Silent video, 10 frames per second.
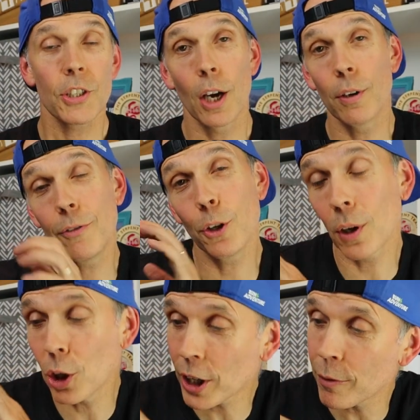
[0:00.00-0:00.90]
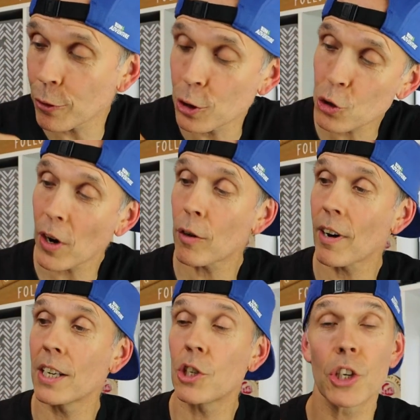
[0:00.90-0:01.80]
So if you are looking for a trail
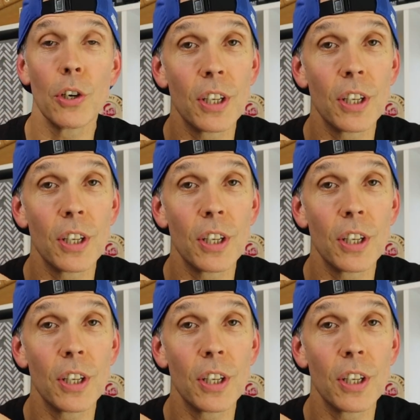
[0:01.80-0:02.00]
running shoe